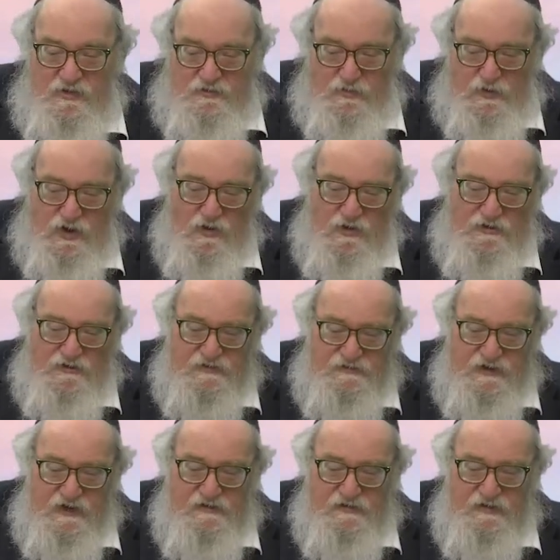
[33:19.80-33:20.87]
But we're going to
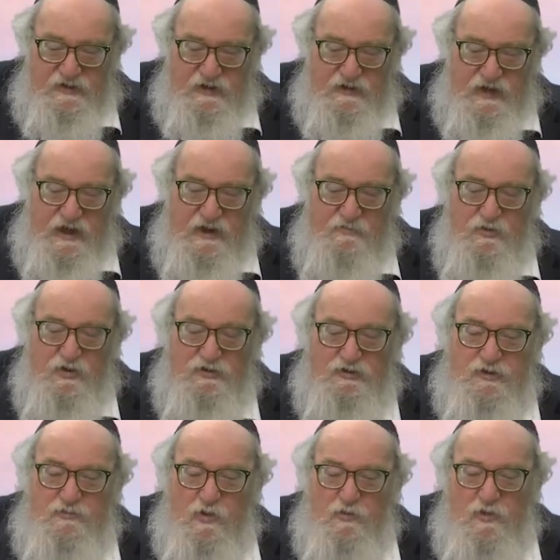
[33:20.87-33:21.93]
see, it's a little ein
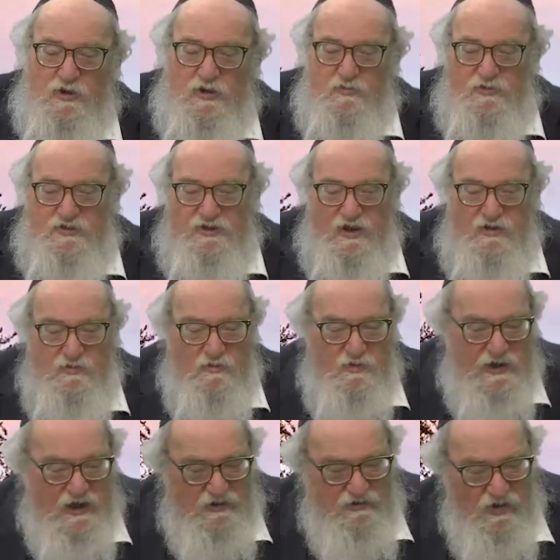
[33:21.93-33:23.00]
mukta mumurcha
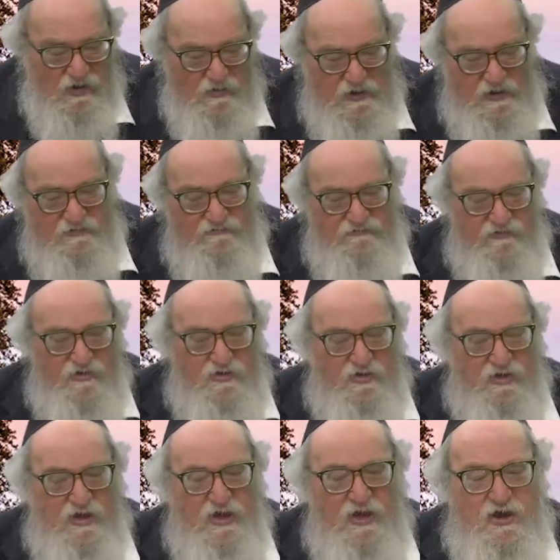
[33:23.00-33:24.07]
b'tayra, we're not going in
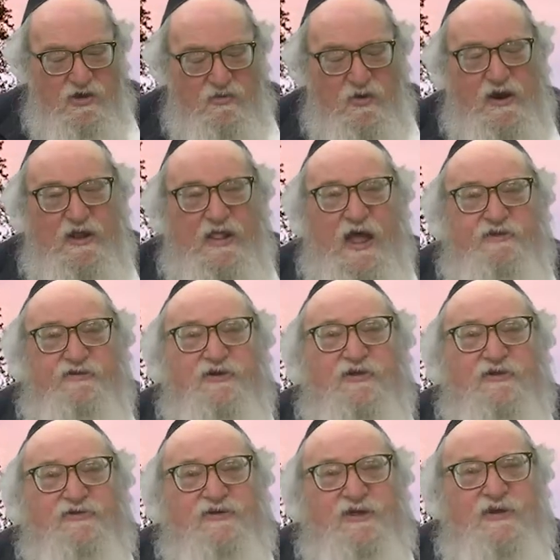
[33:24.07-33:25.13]
full
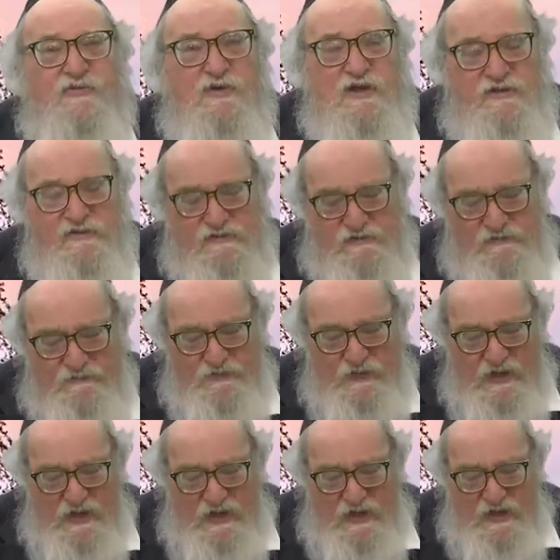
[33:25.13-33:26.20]
chronological sequence,
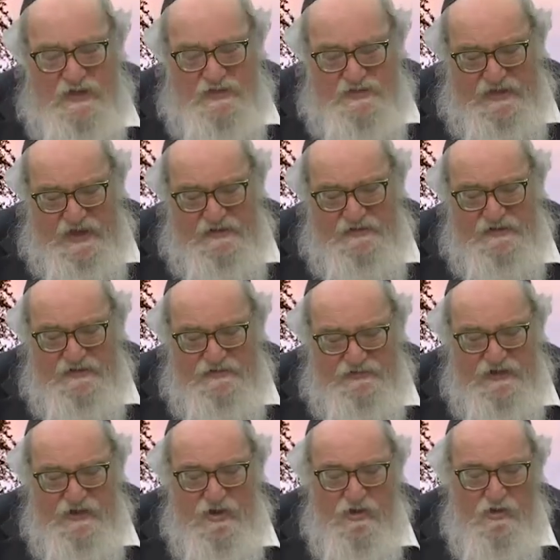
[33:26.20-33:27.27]
that
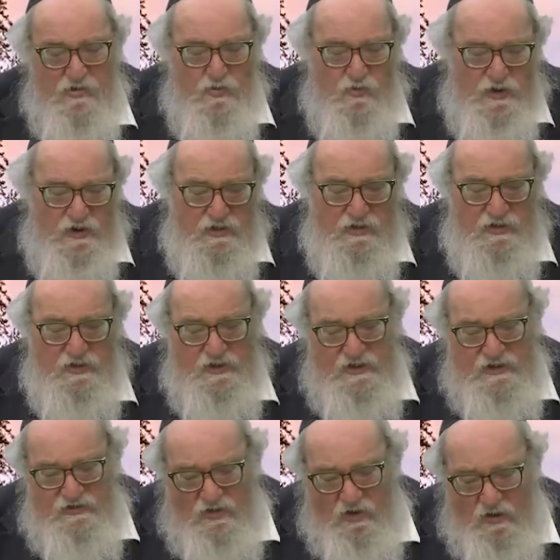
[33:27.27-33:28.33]
Chizkiyahu
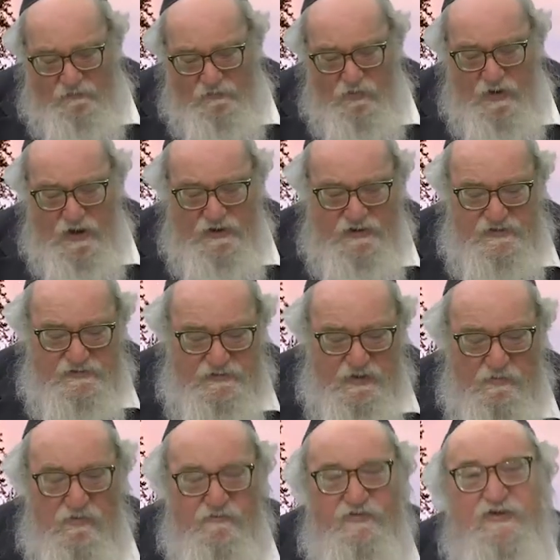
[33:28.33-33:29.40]
will incorporate in
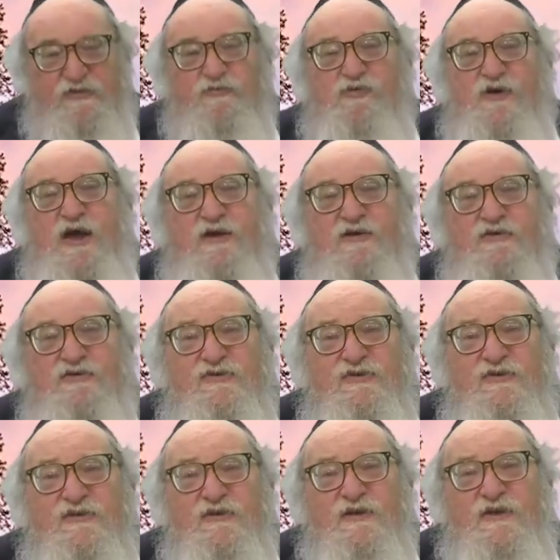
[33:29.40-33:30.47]
some of his
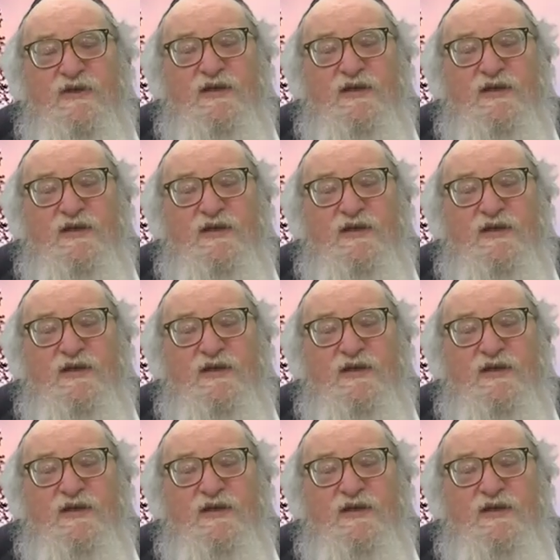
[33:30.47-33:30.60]
prayers